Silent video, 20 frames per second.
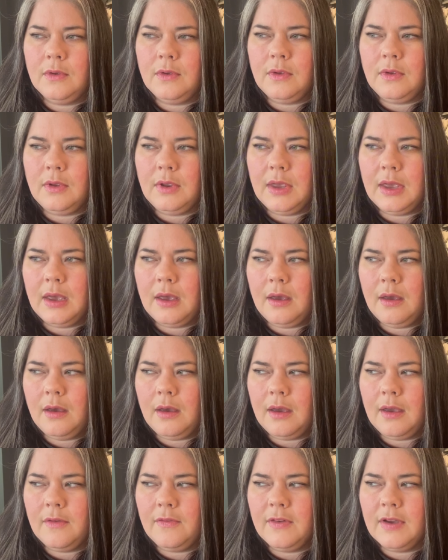
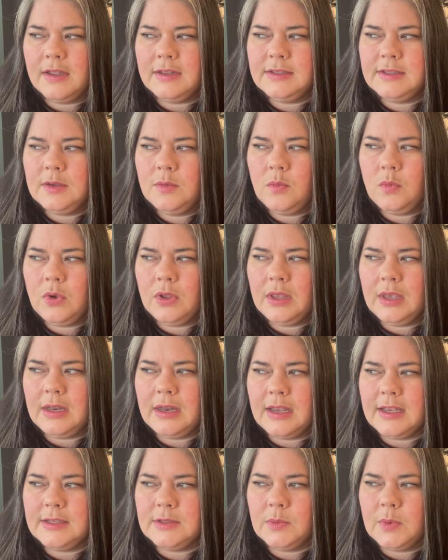yeah, I've got some really
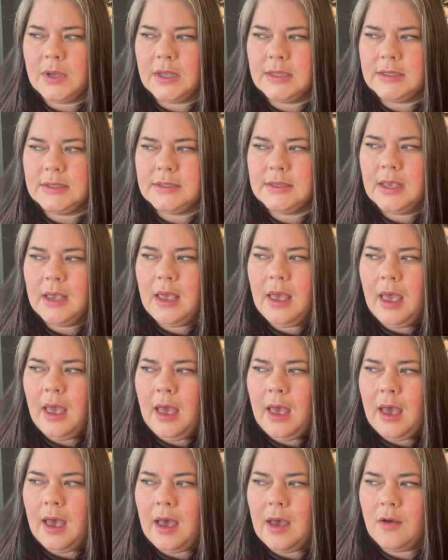nice ones.
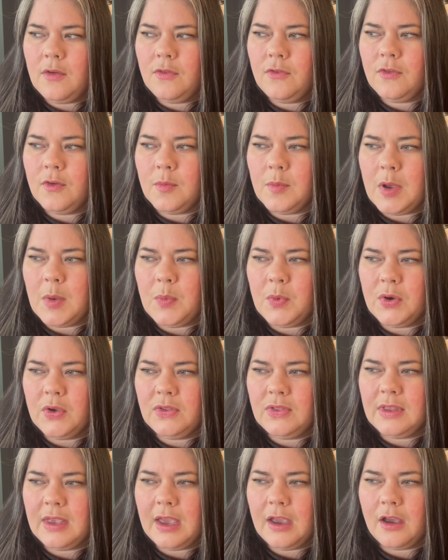For my
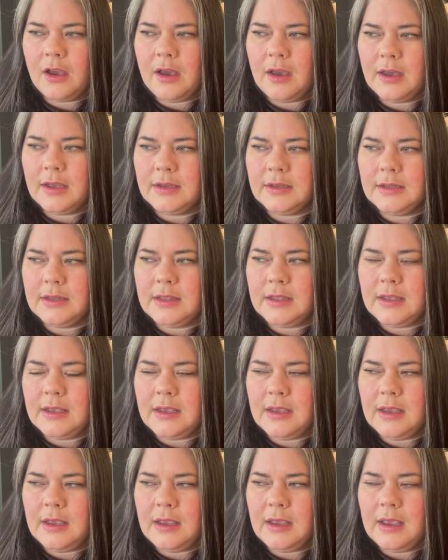birthday, I got
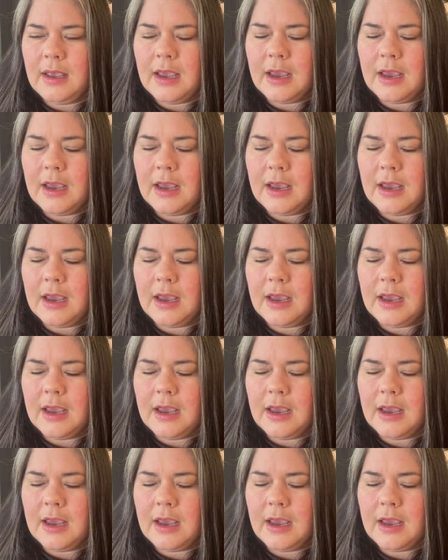the